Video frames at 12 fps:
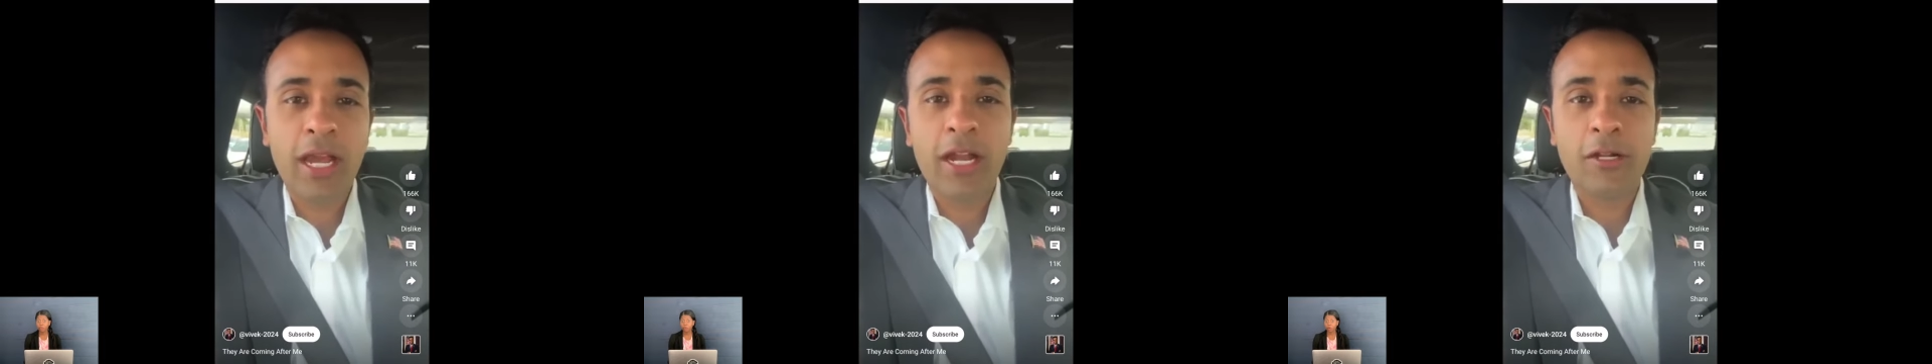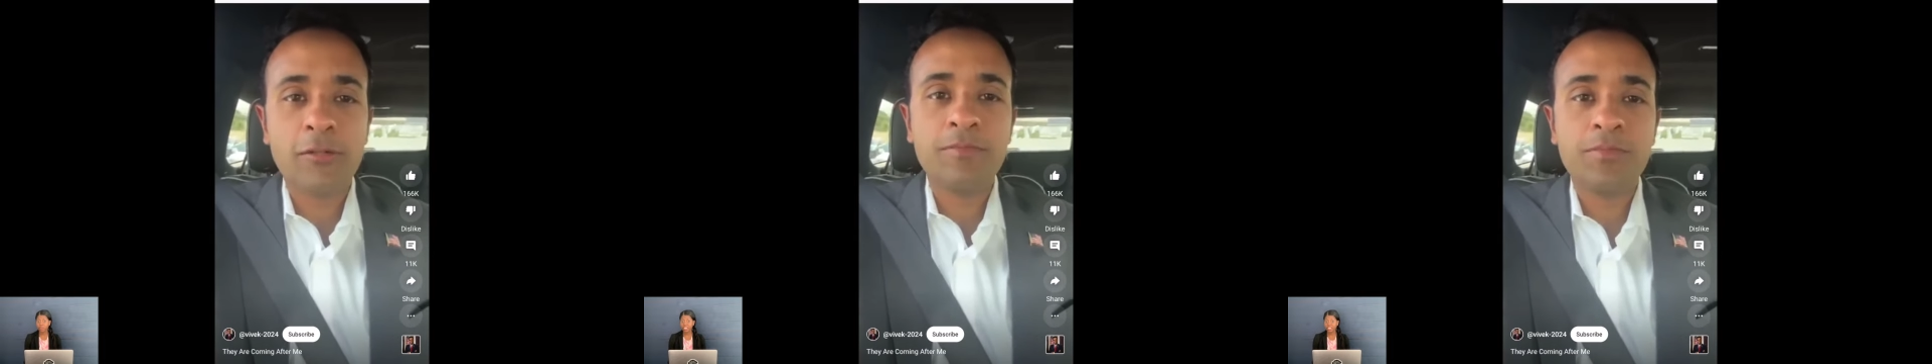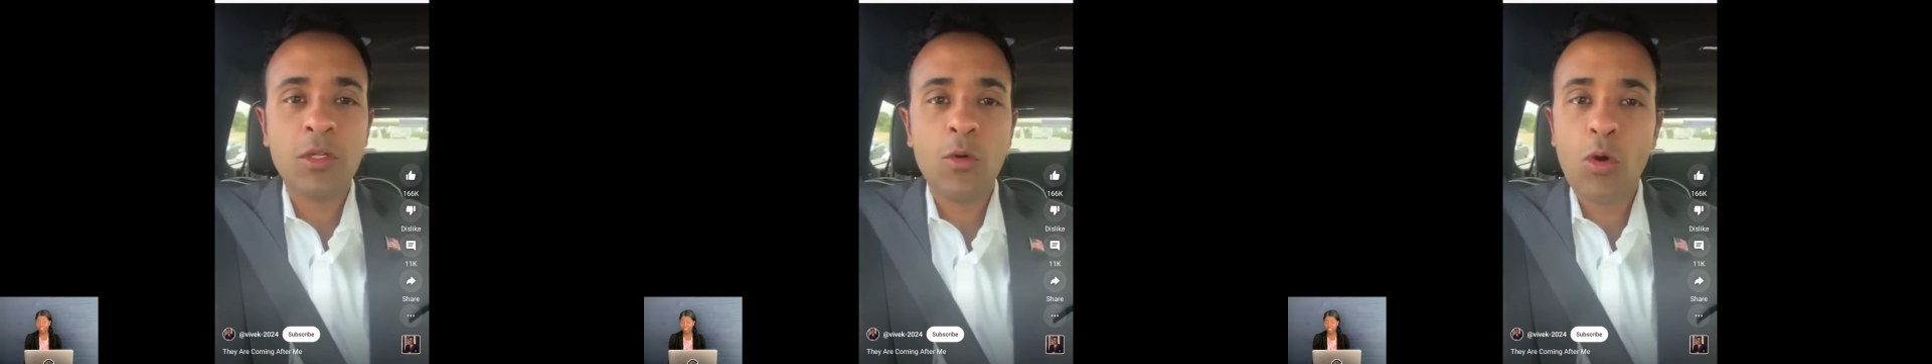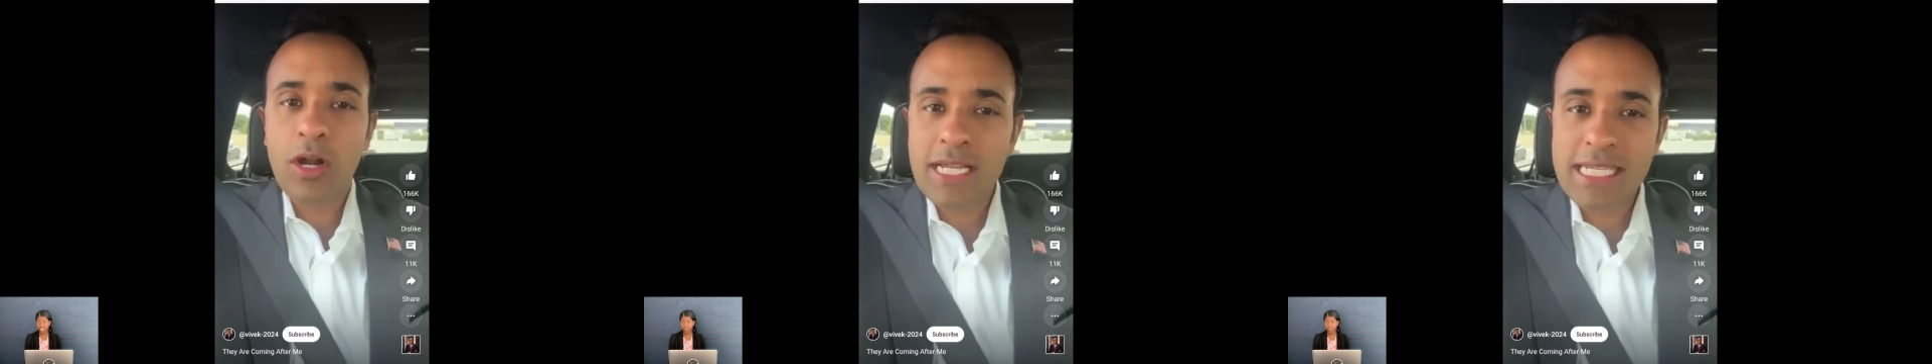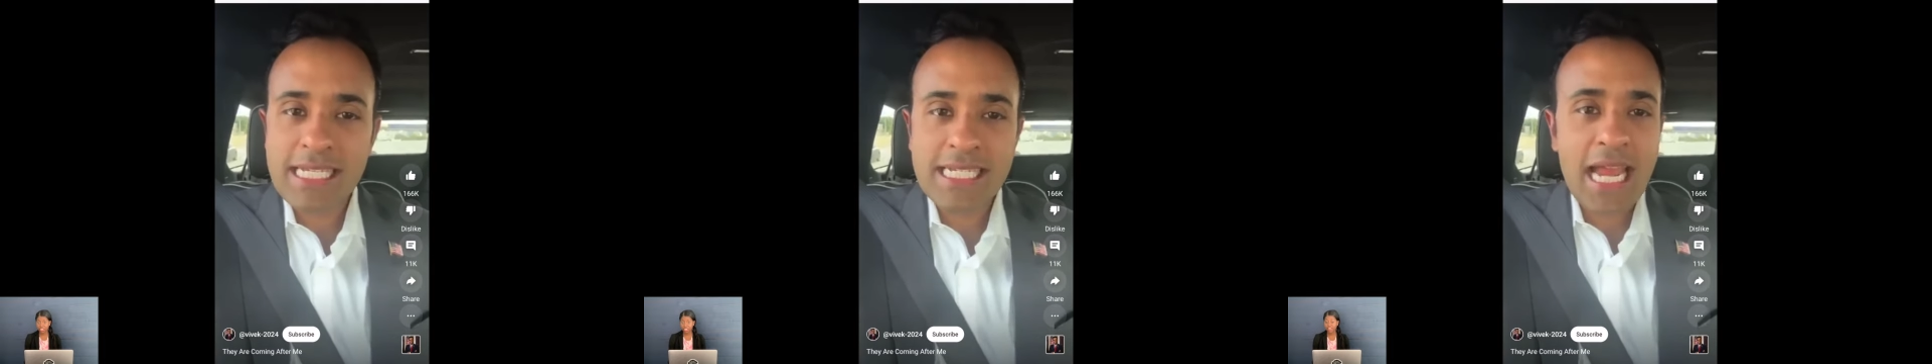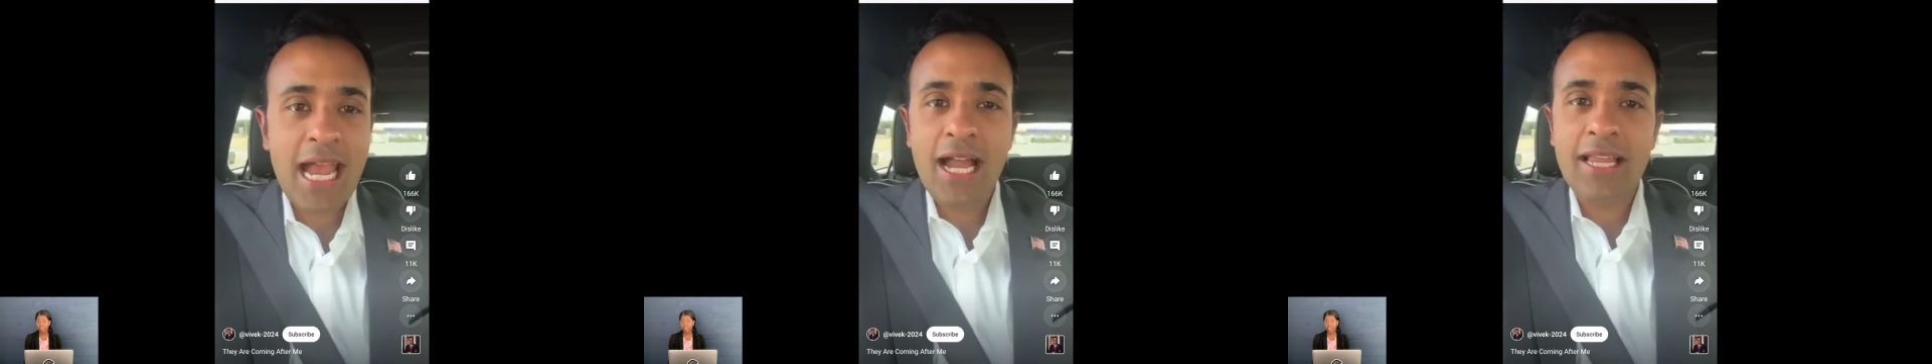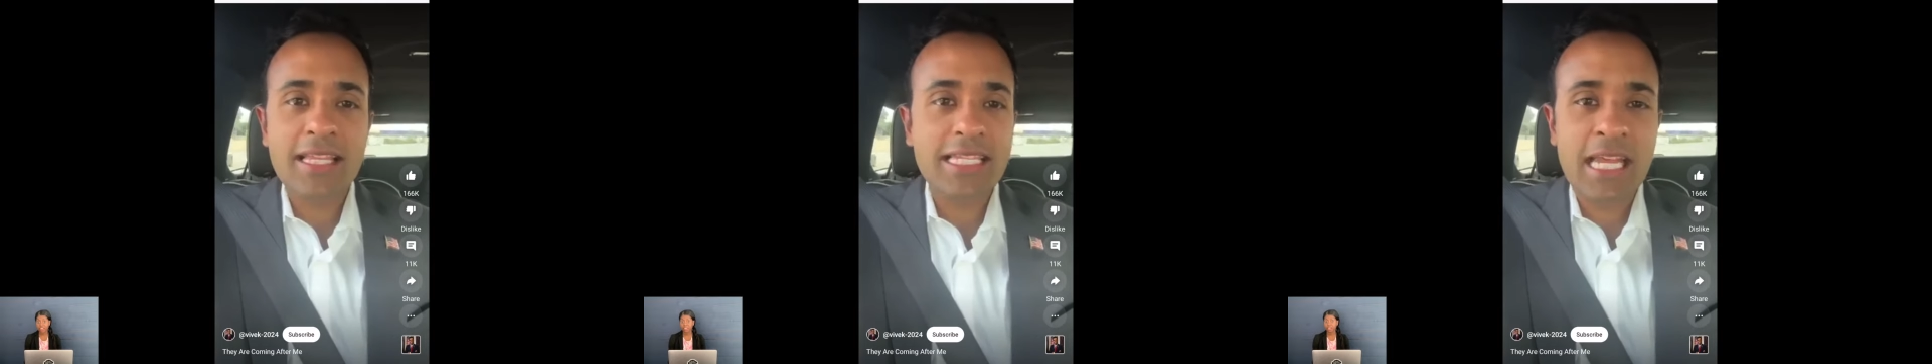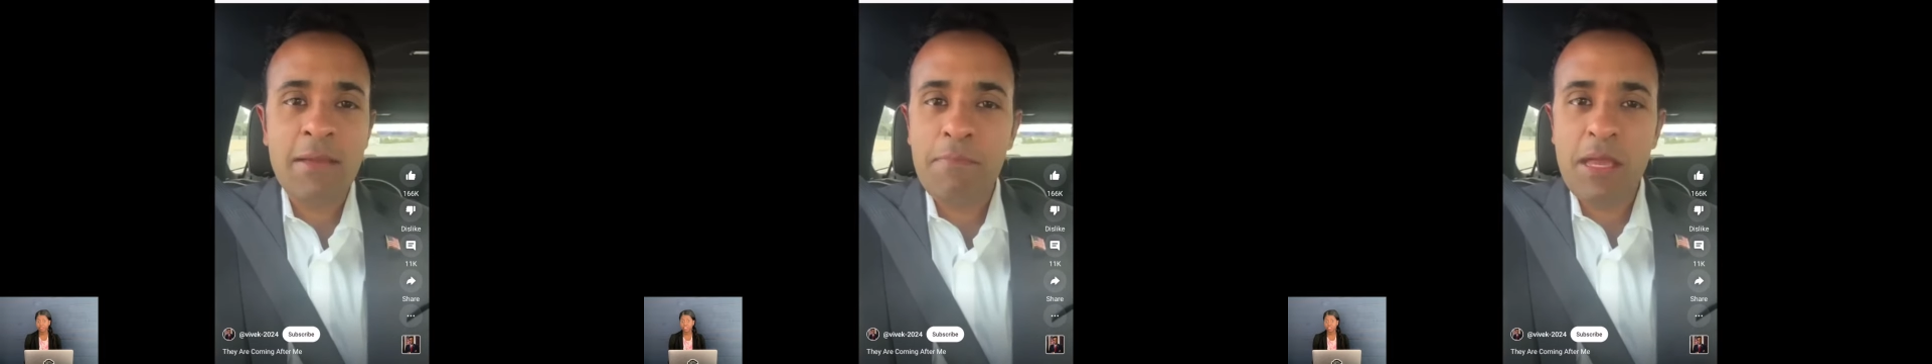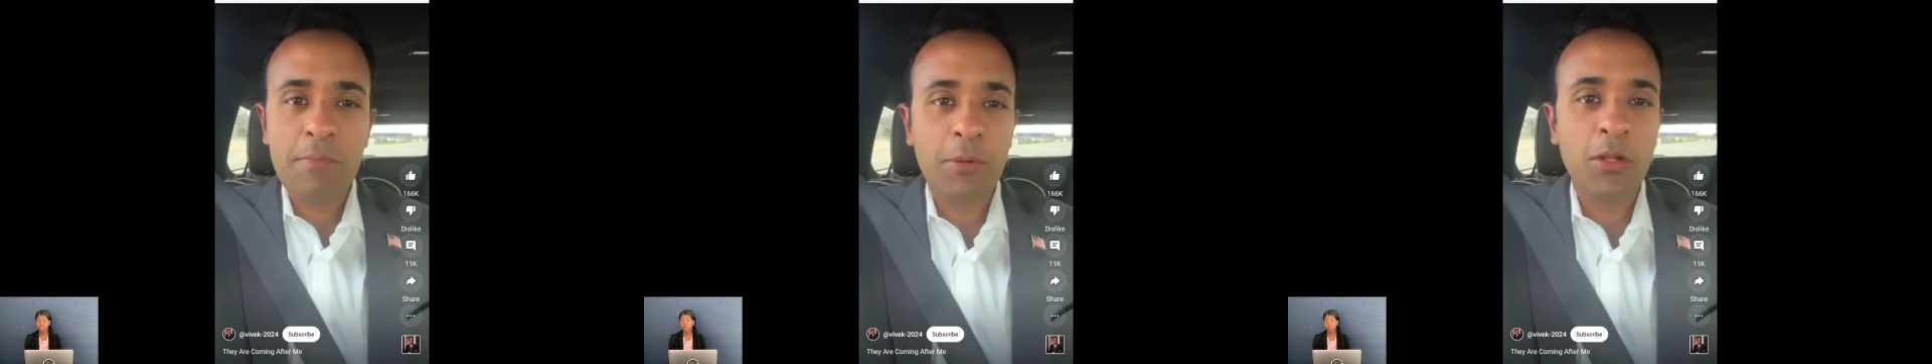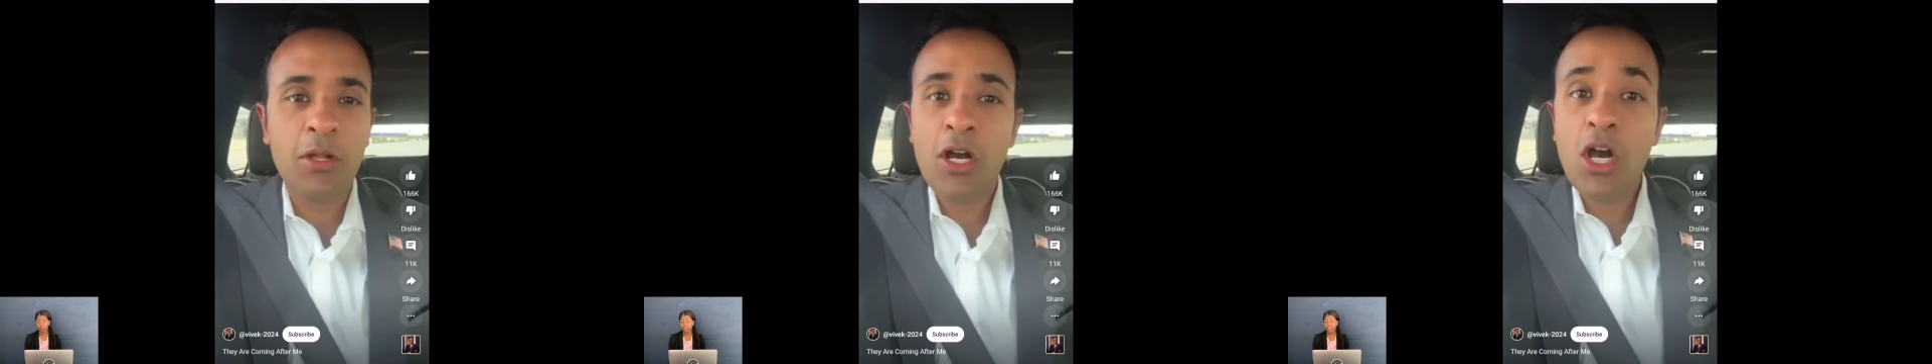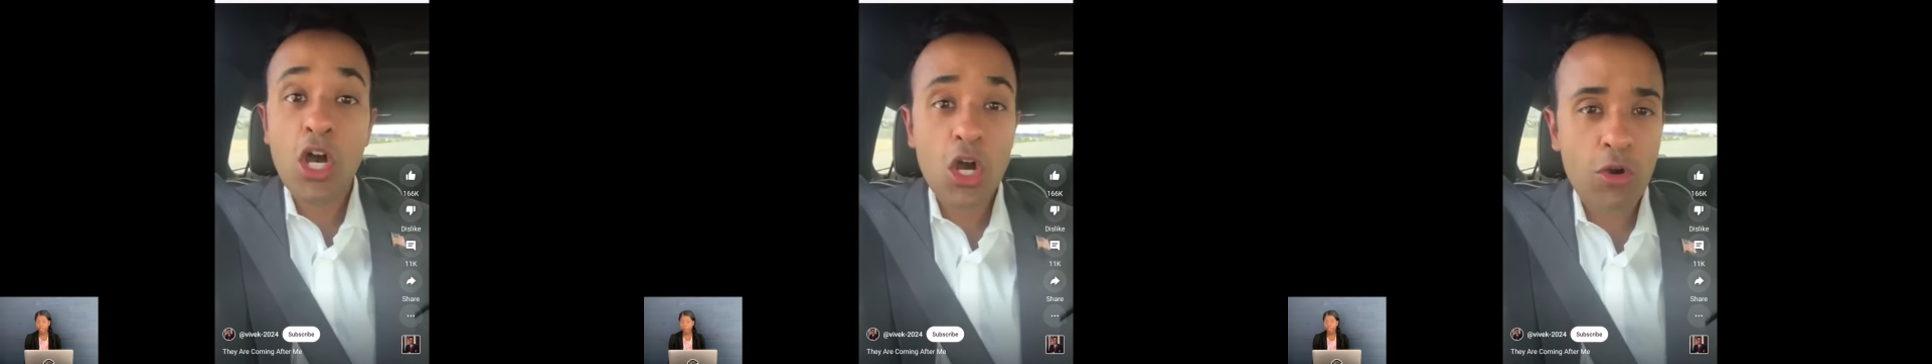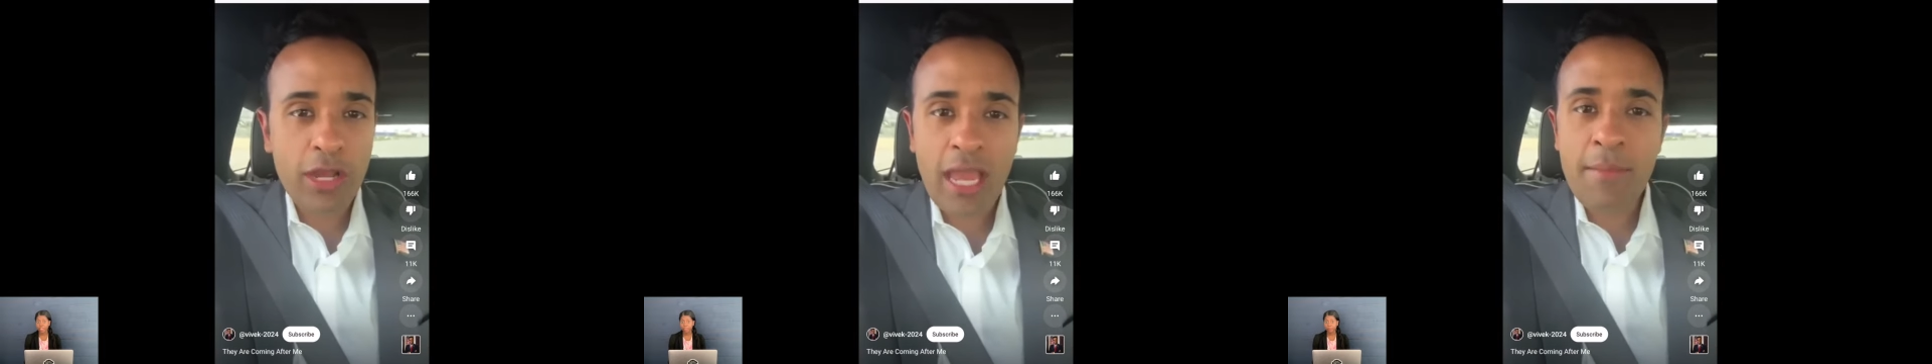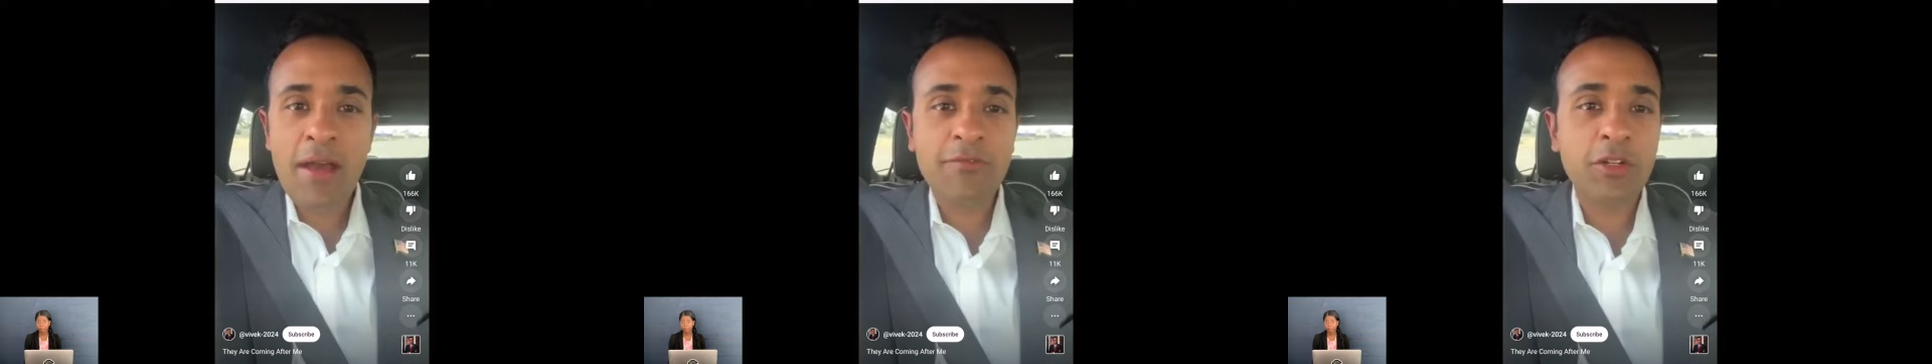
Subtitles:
for his safety and that of his own family.